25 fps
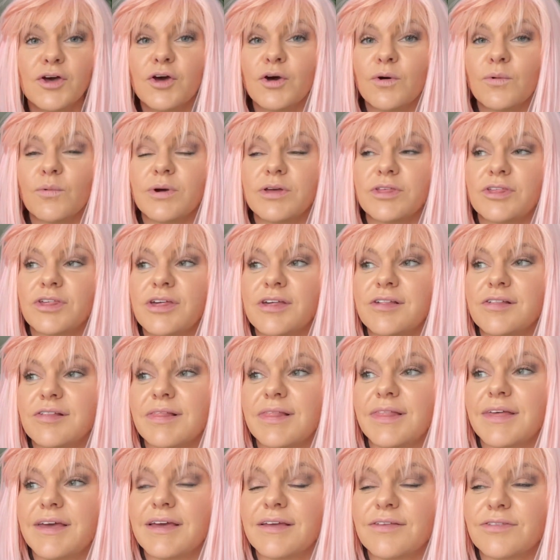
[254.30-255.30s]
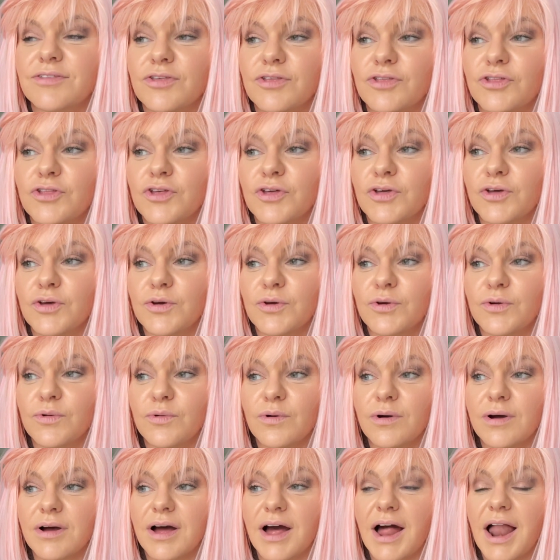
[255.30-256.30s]
which is linked
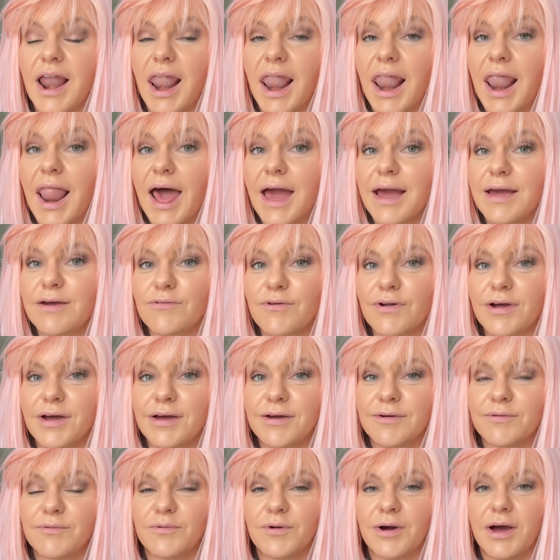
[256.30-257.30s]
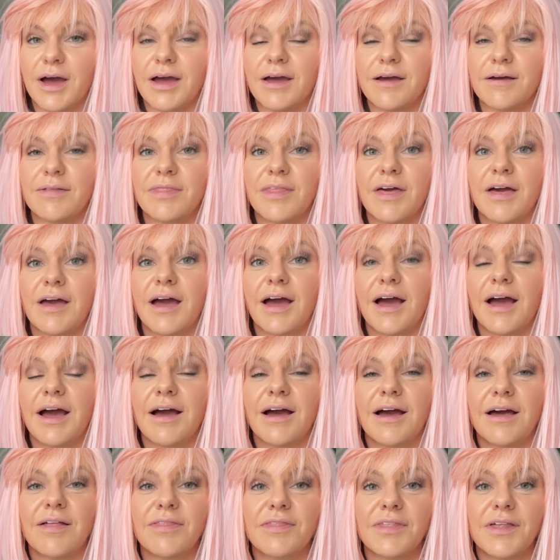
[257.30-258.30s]
to lyra, and
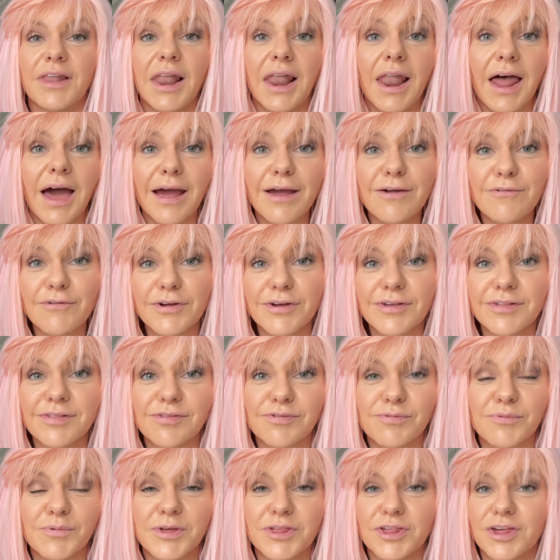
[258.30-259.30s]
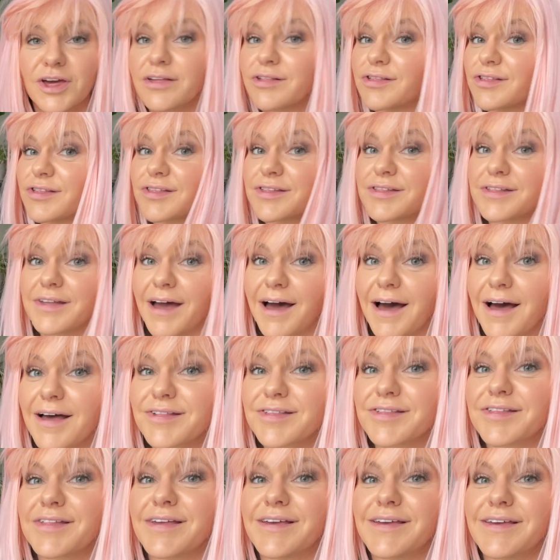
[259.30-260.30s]
the lyrans, which are star
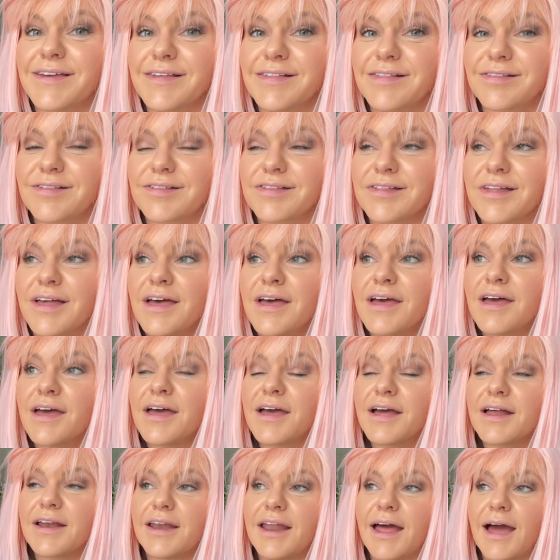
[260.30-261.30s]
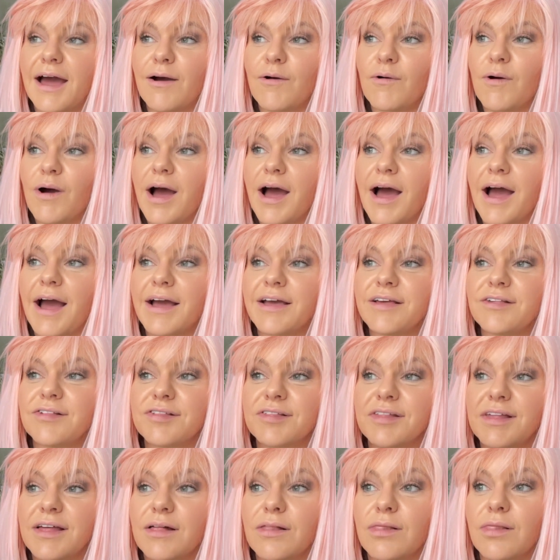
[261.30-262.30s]
seeds. Now, I
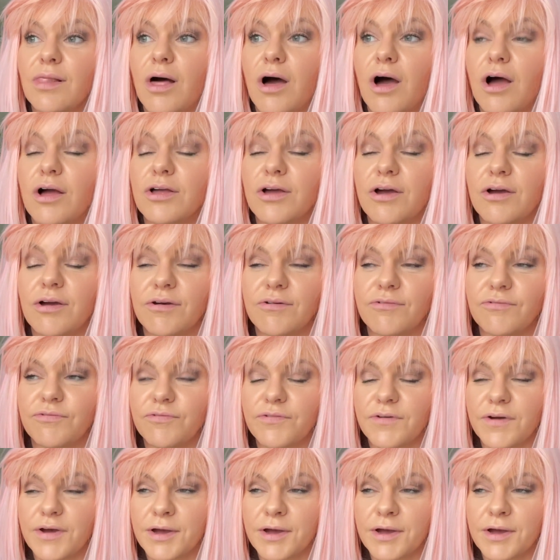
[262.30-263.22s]
see a lot of